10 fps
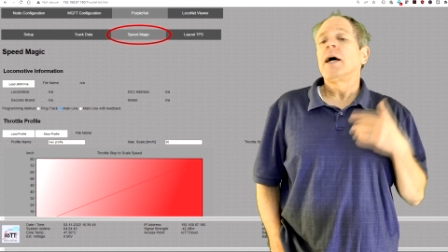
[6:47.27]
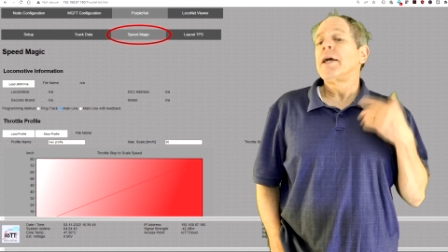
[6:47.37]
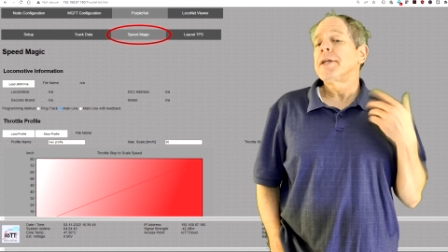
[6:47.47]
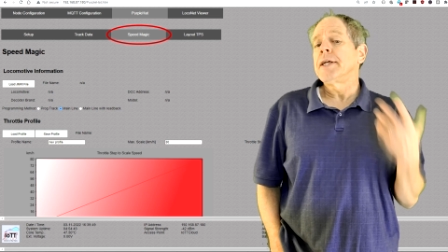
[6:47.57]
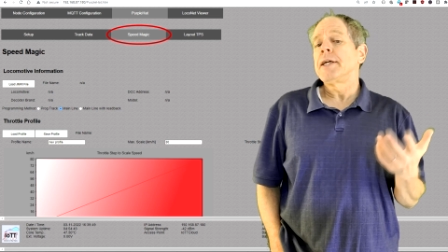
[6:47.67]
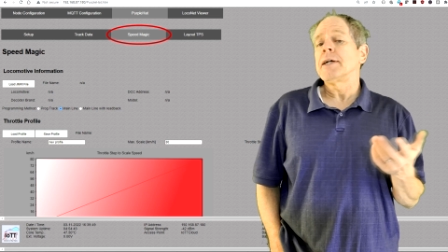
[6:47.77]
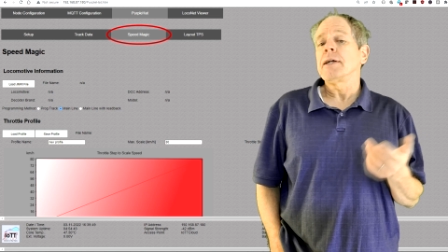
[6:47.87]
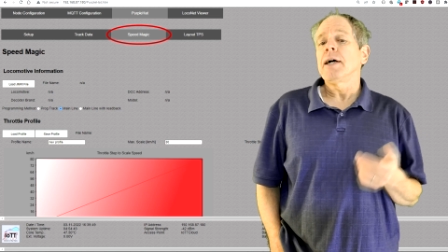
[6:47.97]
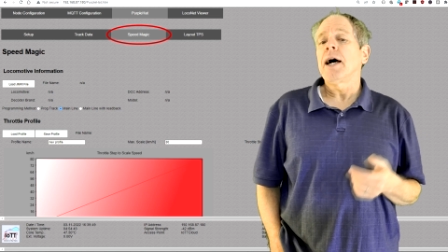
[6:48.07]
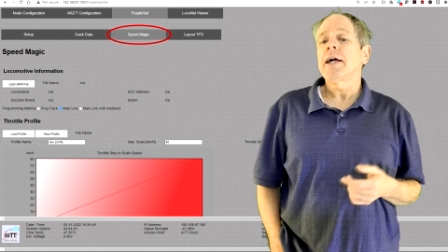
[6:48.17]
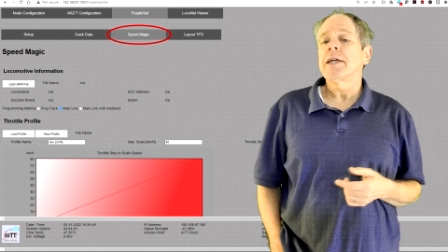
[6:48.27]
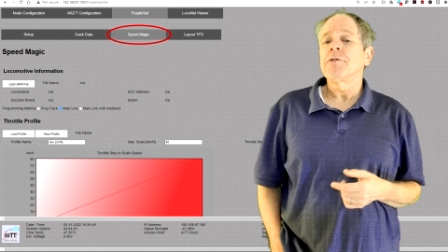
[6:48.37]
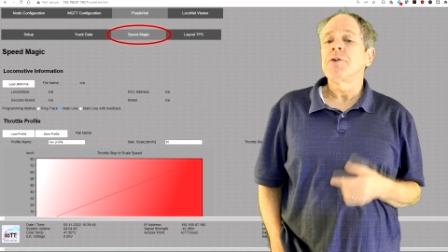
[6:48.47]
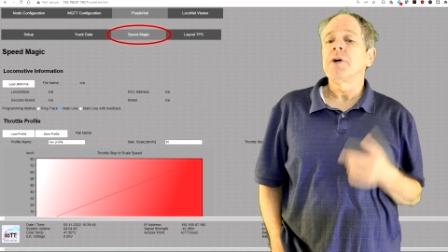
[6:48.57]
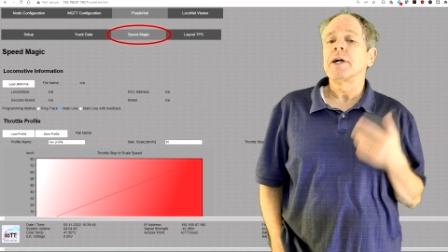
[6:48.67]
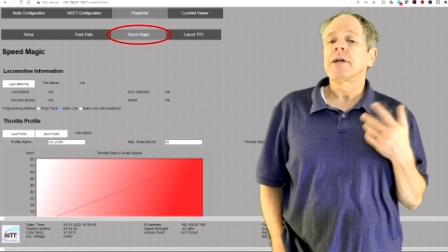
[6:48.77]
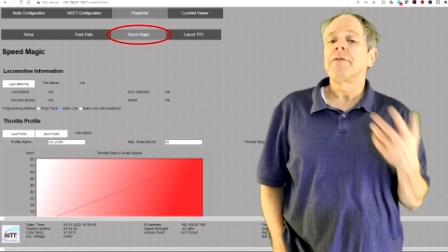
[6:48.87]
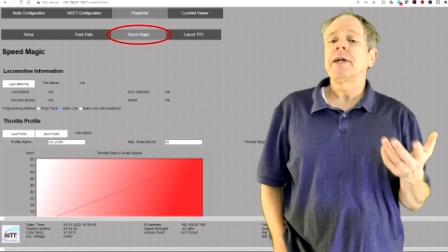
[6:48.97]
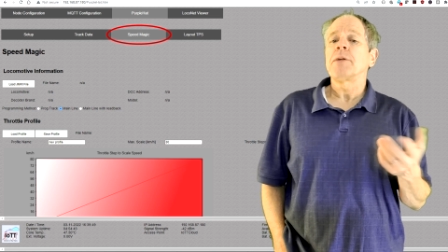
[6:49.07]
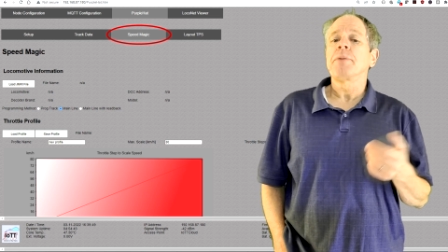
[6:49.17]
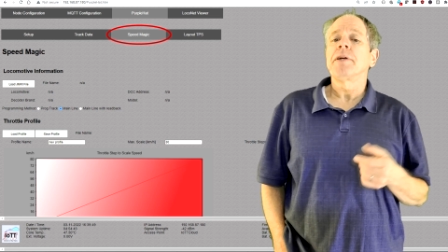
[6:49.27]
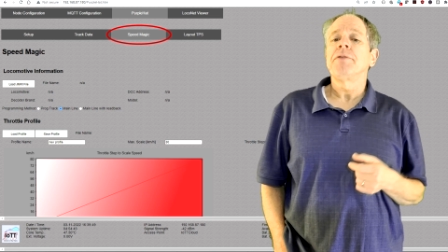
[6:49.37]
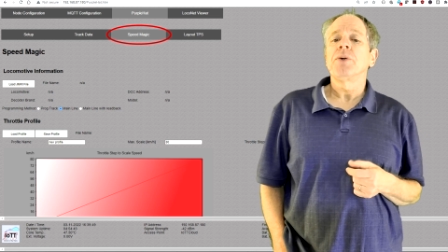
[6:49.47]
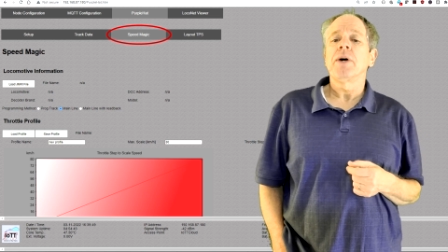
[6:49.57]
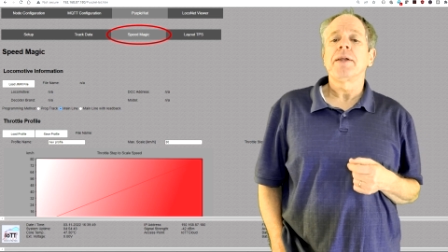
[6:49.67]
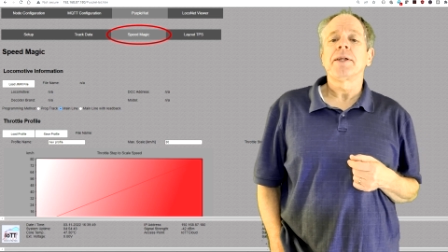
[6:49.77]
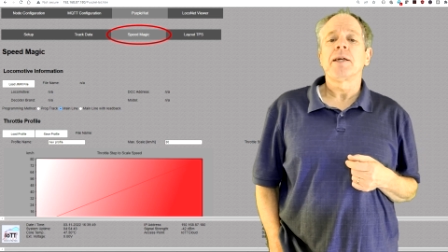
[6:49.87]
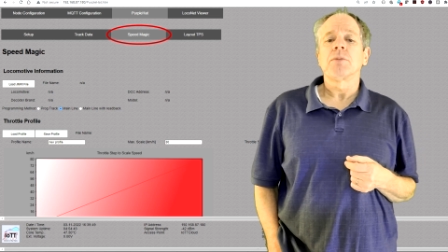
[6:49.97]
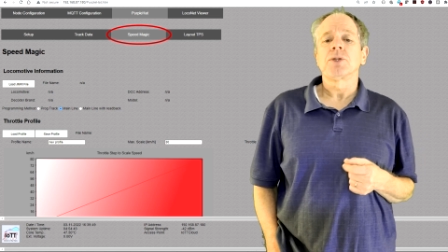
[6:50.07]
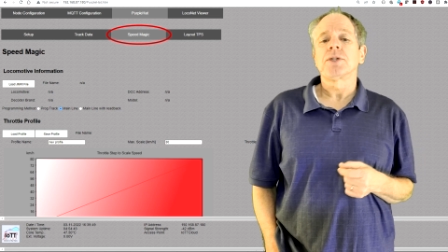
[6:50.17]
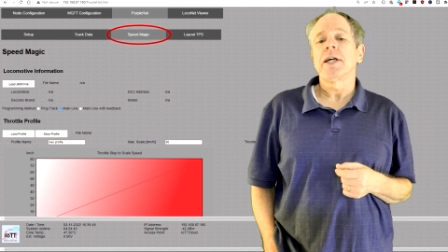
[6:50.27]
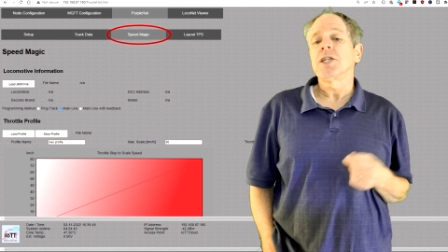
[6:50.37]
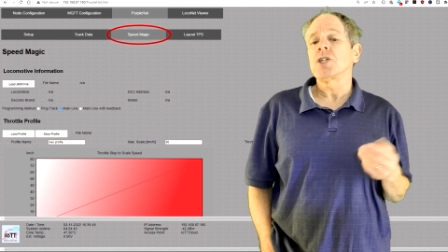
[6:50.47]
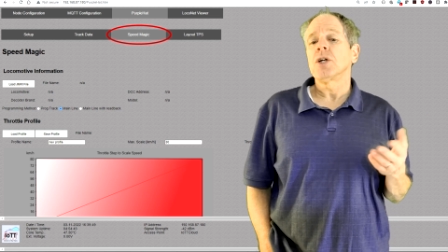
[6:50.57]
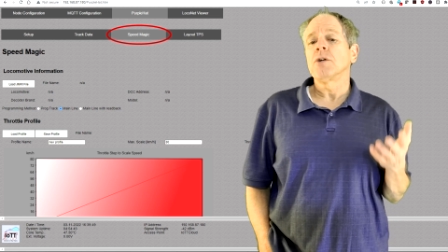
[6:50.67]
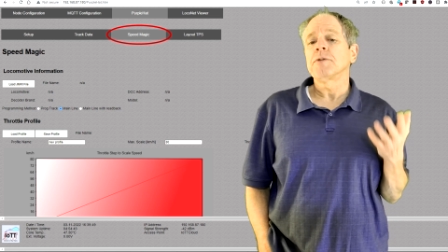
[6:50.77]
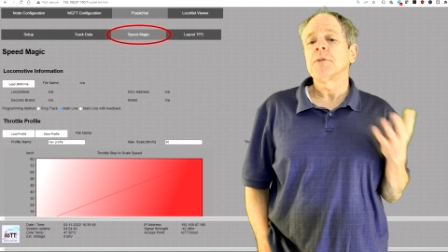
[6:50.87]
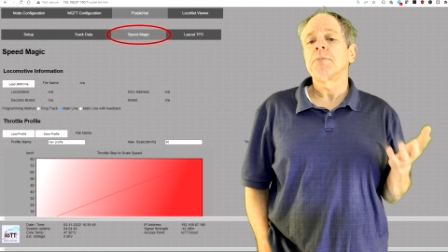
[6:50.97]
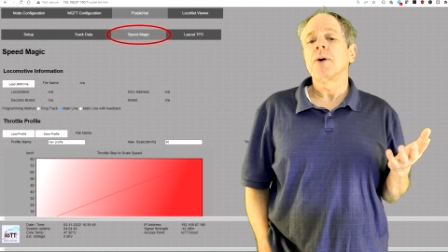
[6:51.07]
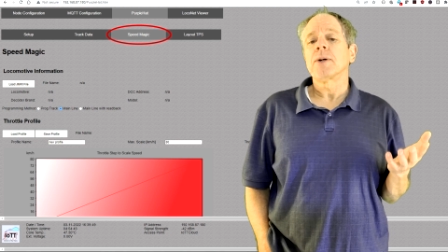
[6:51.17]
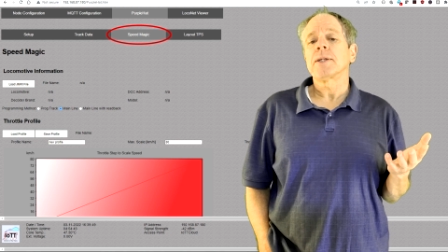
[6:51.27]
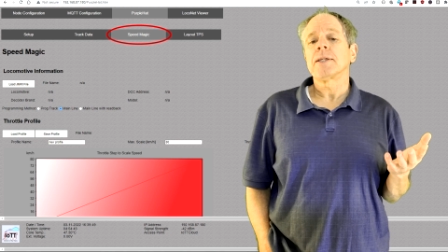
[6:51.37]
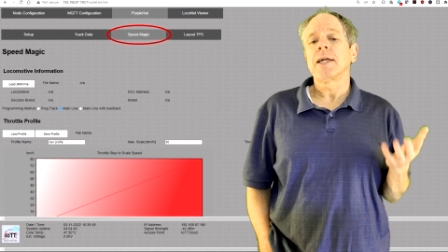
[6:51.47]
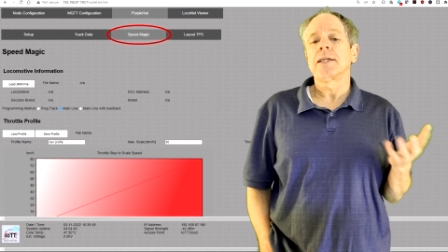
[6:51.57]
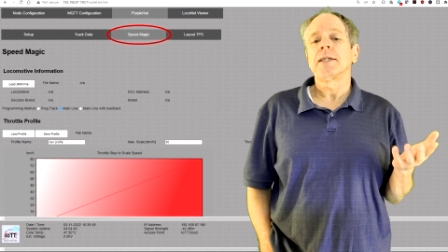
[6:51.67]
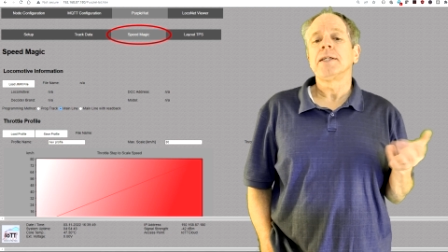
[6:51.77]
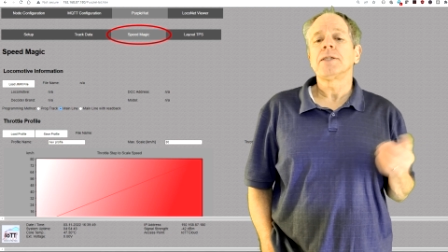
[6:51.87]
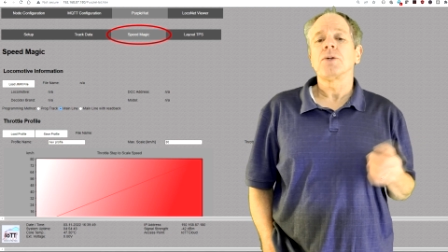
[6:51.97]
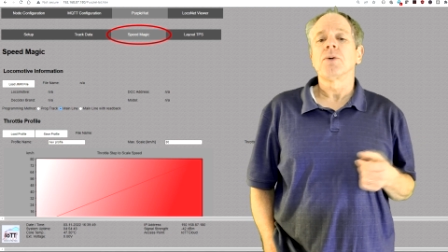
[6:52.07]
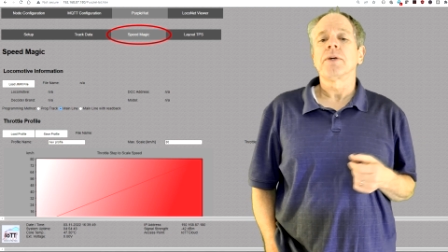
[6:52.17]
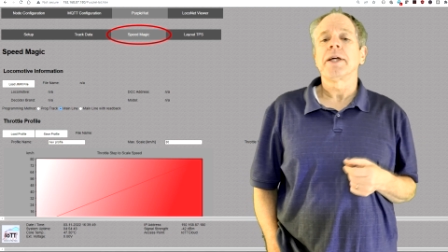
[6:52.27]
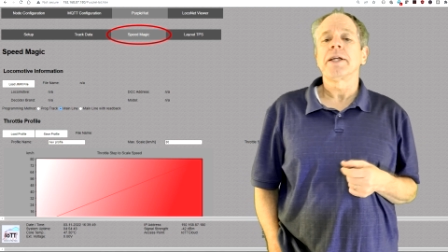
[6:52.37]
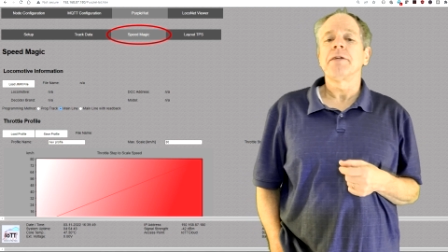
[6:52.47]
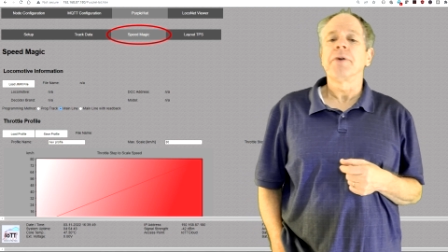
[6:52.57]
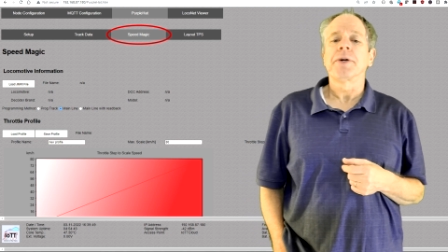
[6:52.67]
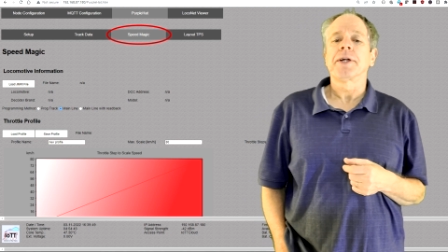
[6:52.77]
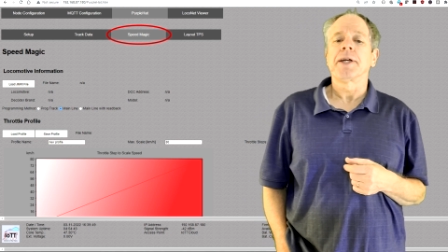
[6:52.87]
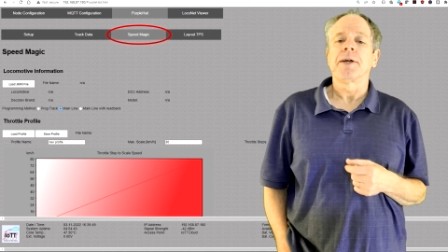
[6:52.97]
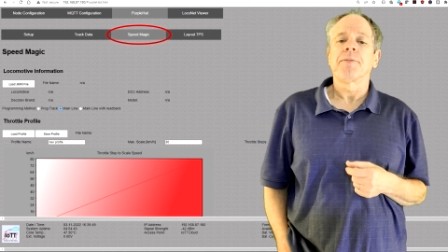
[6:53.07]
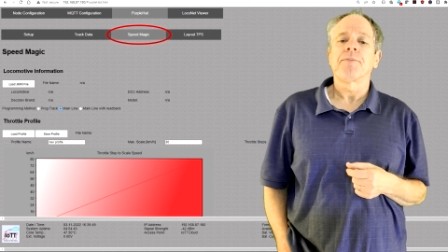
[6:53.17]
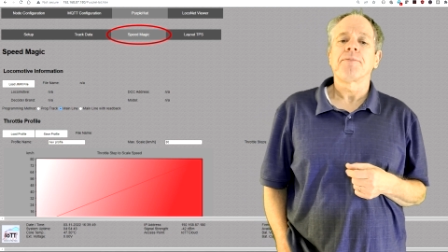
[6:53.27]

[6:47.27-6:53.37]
and here I give you a quick preview and demonstration of the part that is already working.